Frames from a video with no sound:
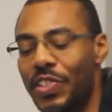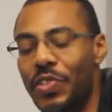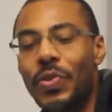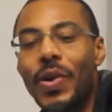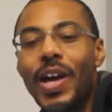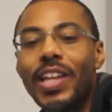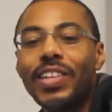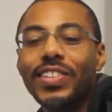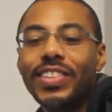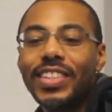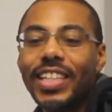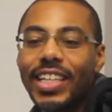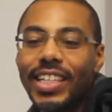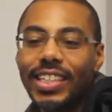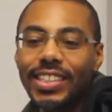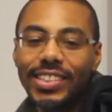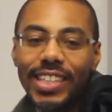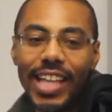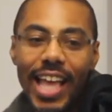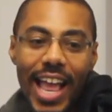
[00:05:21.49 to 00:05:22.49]
do other
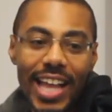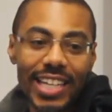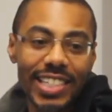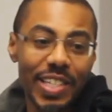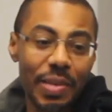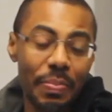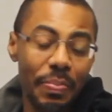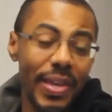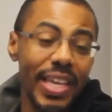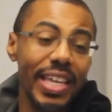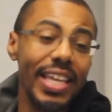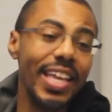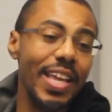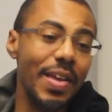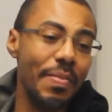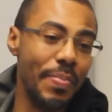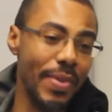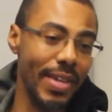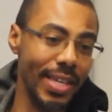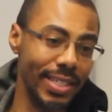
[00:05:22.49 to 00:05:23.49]
things to actually be
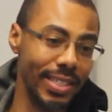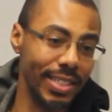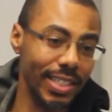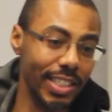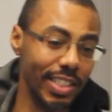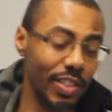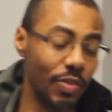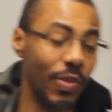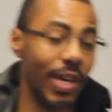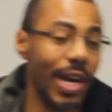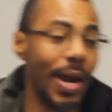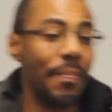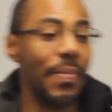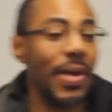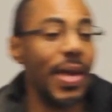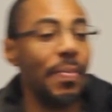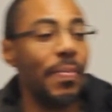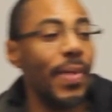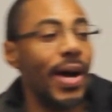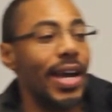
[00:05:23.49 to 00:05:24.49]
in business. And what I
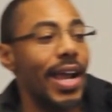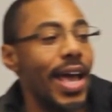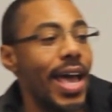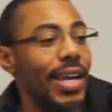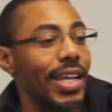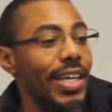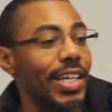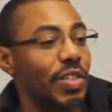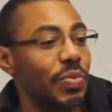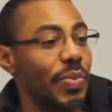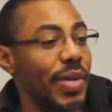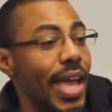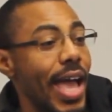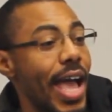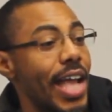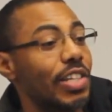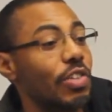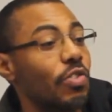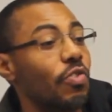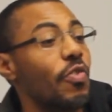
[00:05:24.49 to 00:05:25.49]
mean by that is we
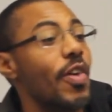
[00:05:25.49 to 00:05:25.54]
had to